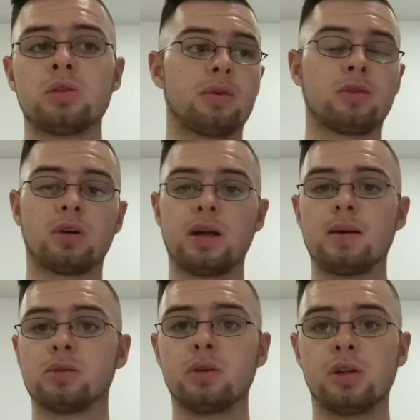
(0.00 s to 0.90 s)
We've got to
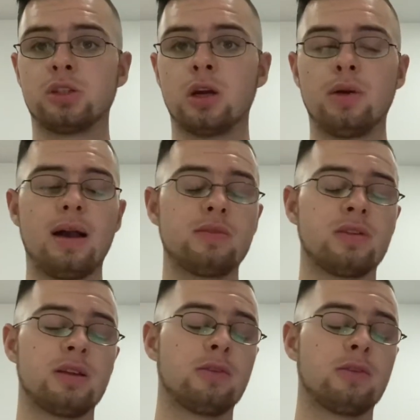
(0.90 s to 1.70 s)
absolutely show everything.